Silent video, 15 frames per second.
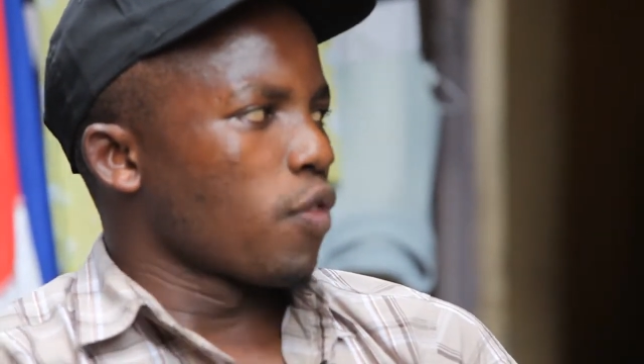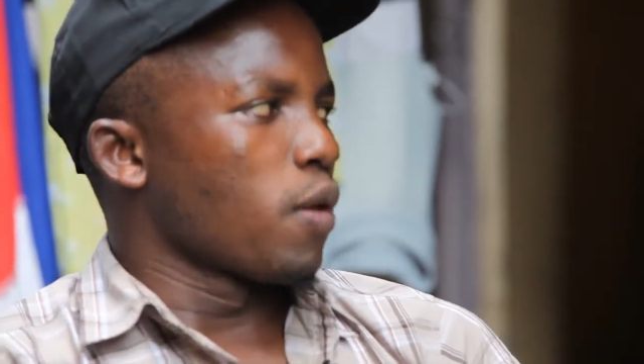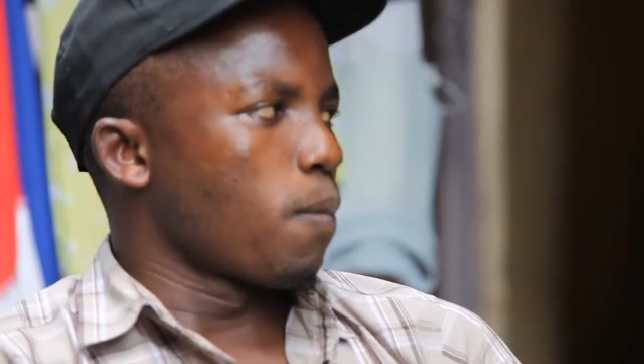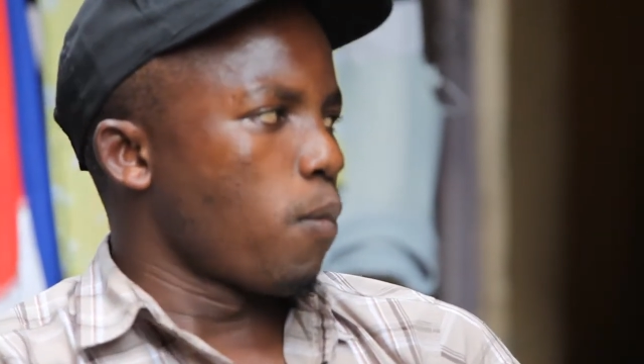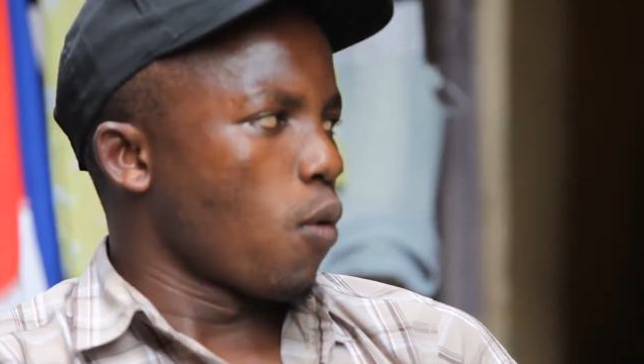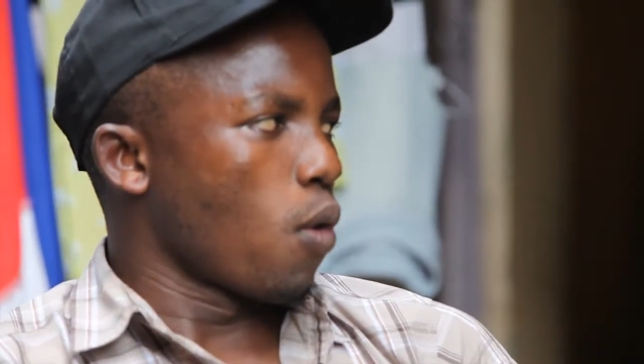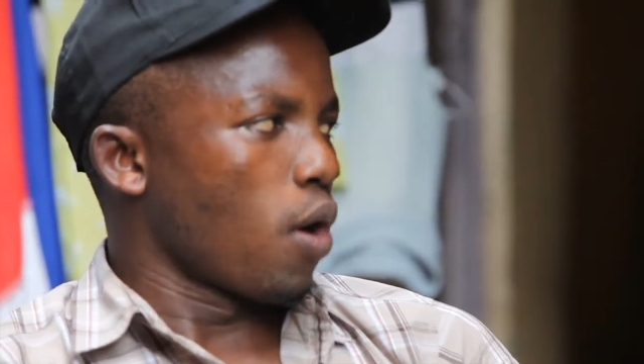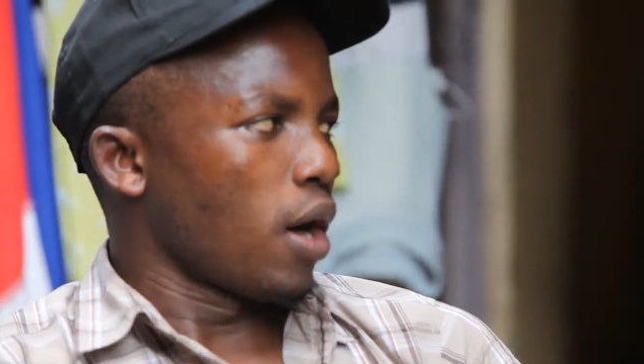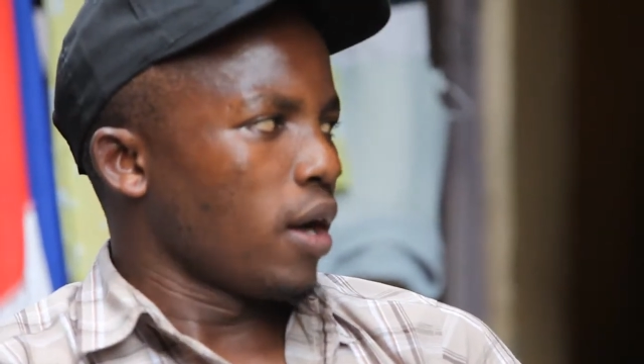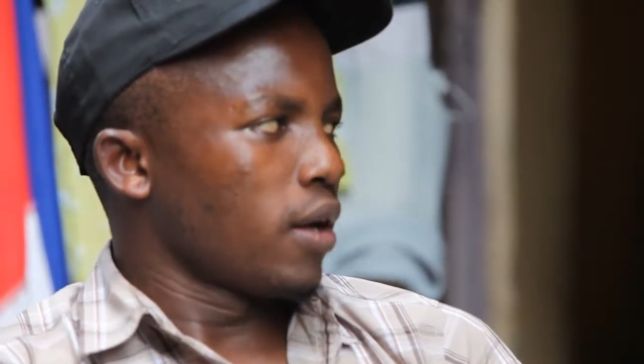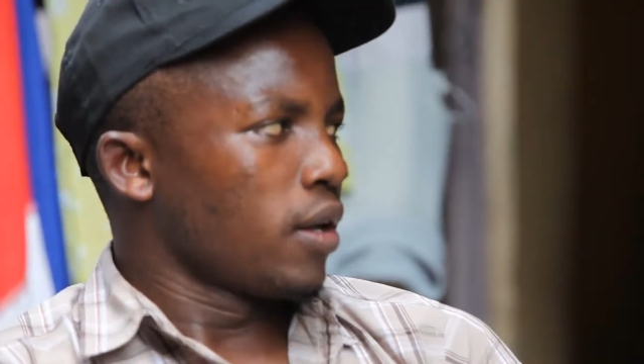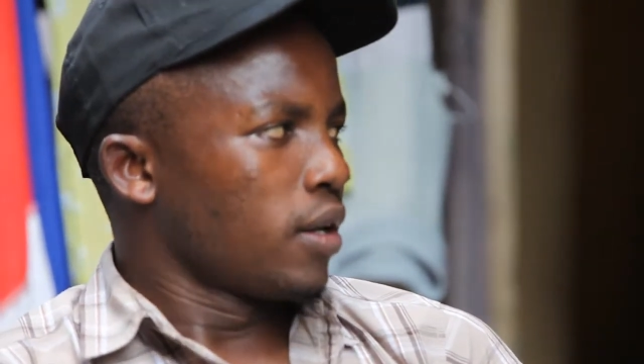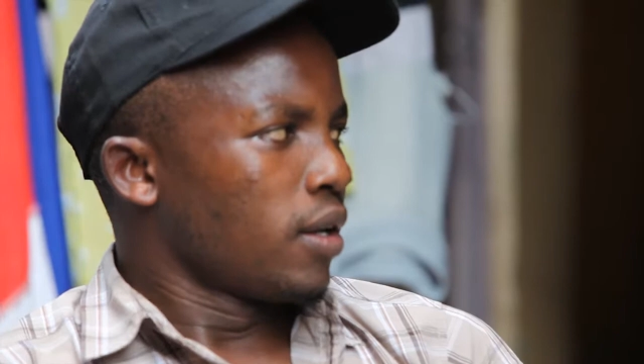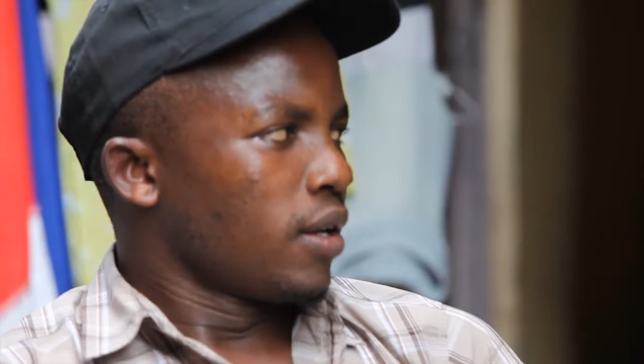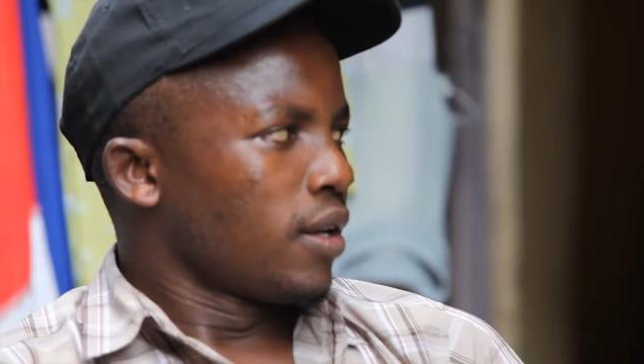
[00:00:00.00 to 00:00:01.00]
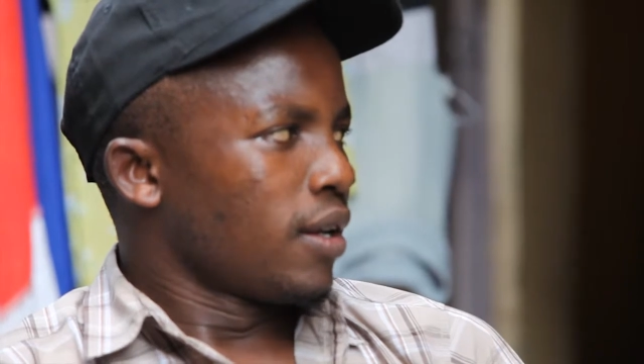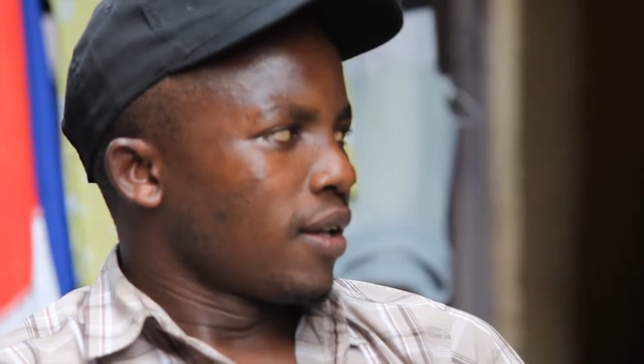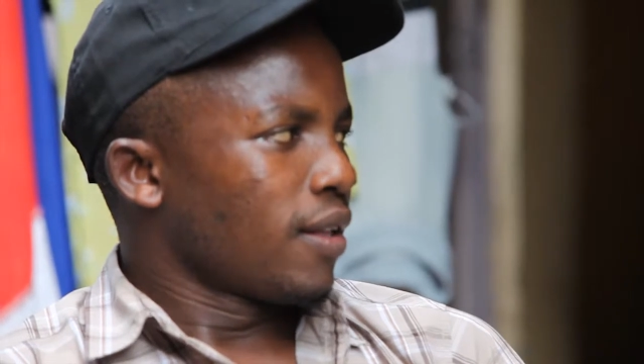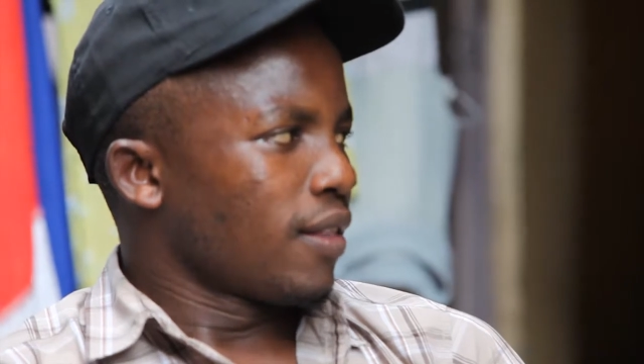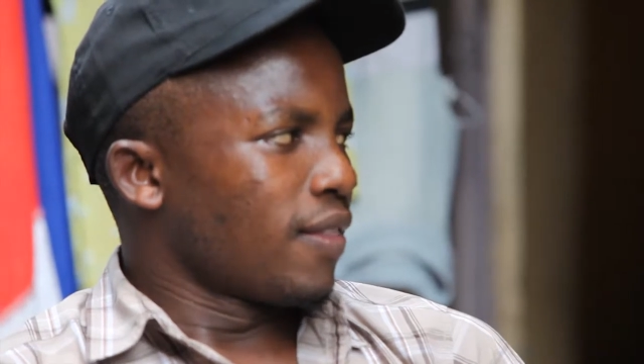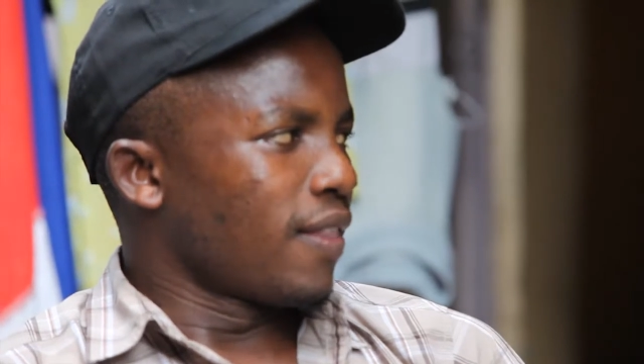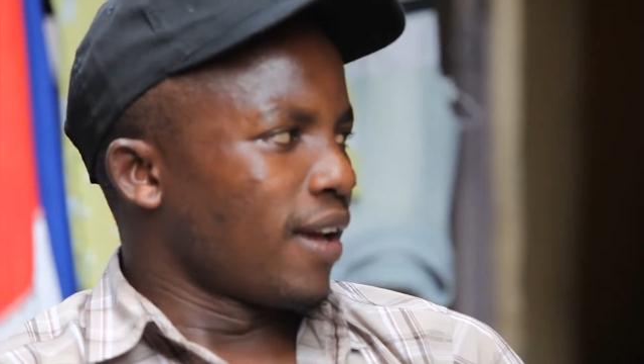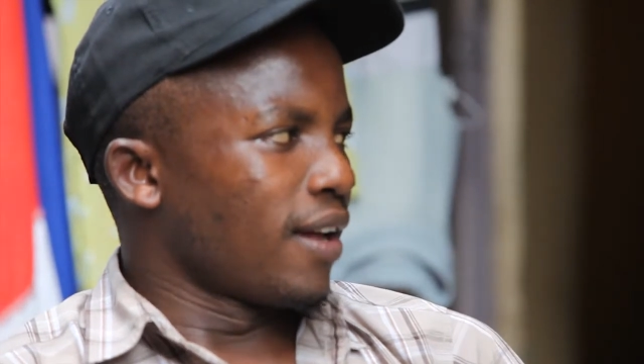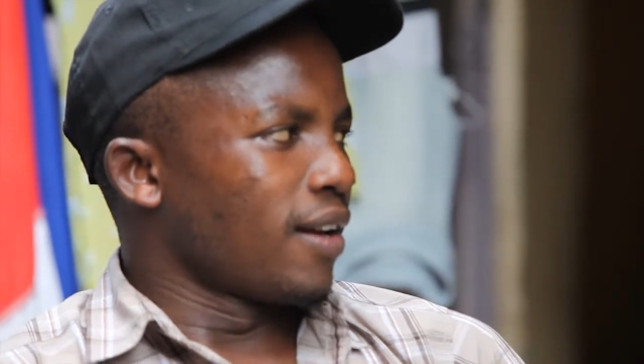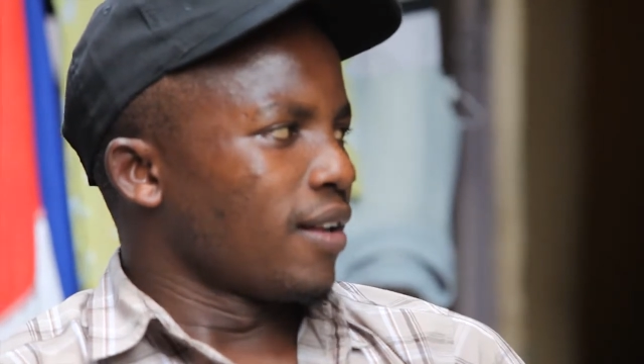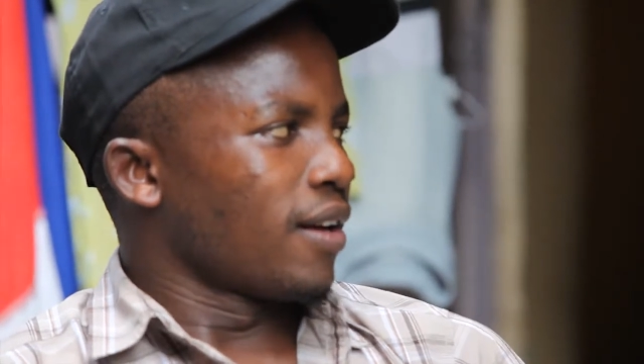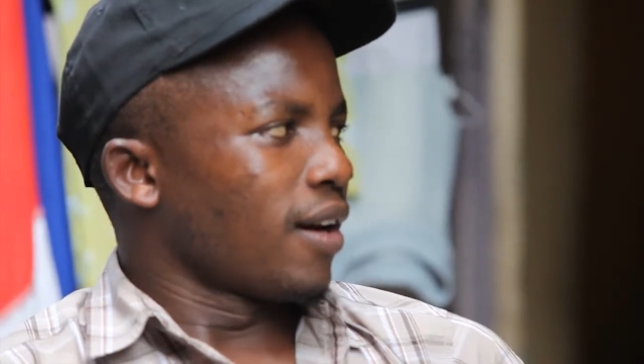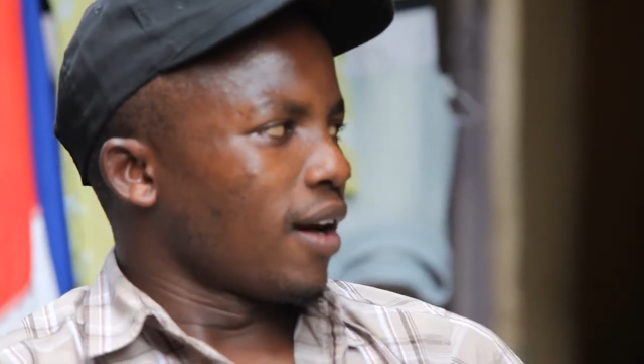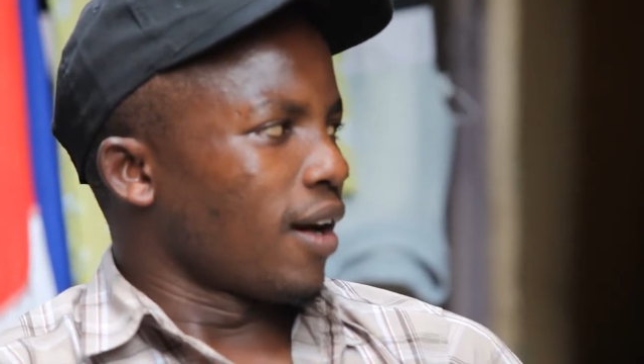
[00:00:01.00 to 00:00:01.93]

the poor, then